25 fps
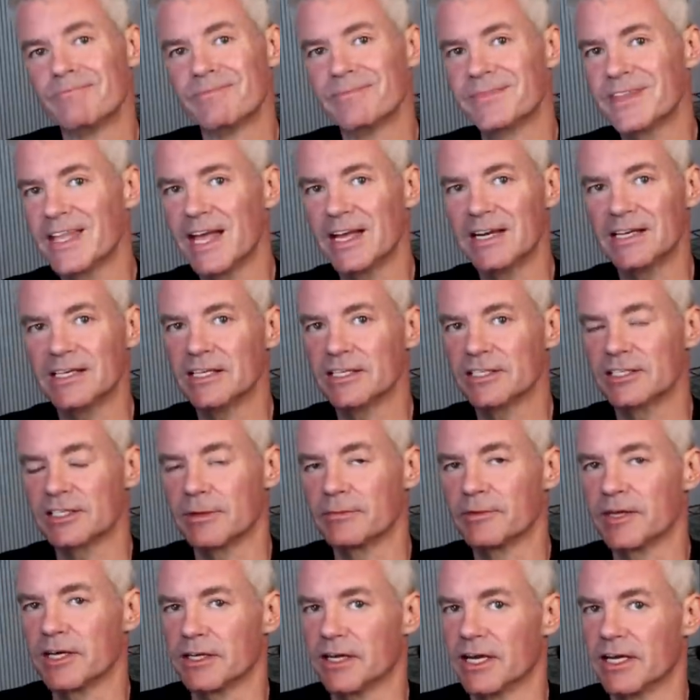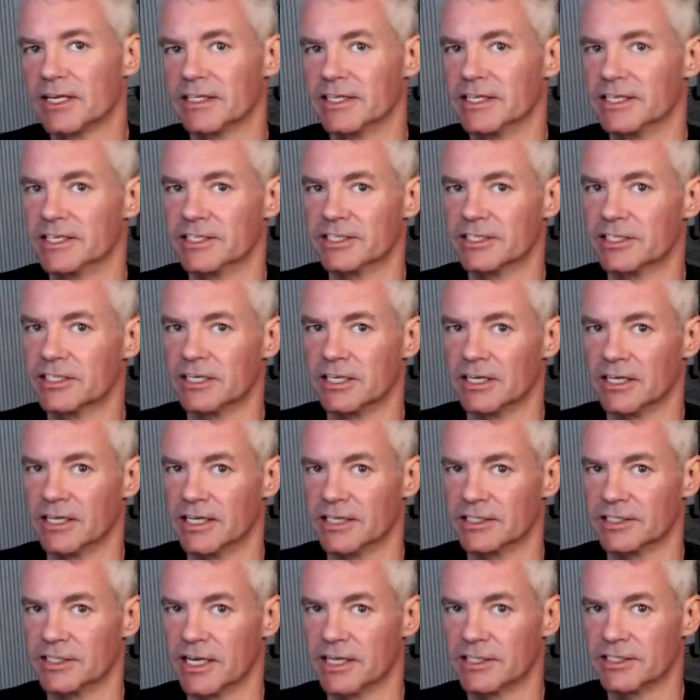then something like this
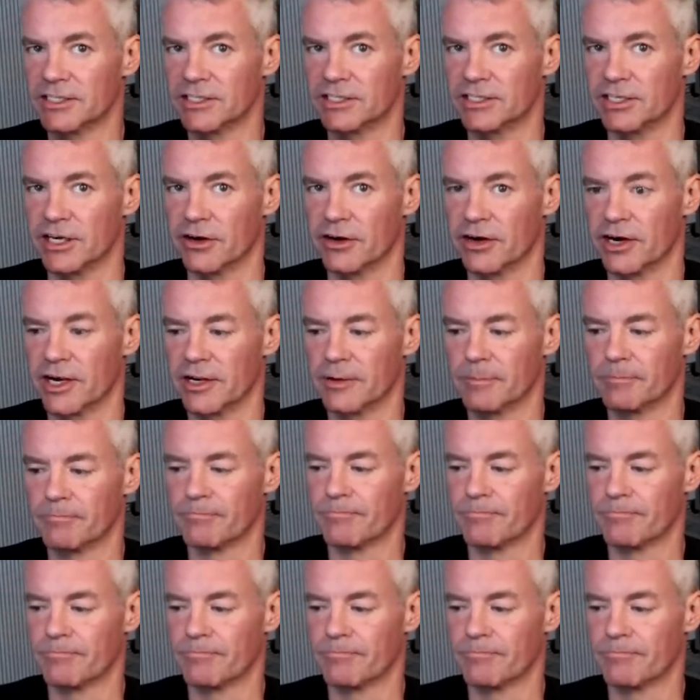less necessary.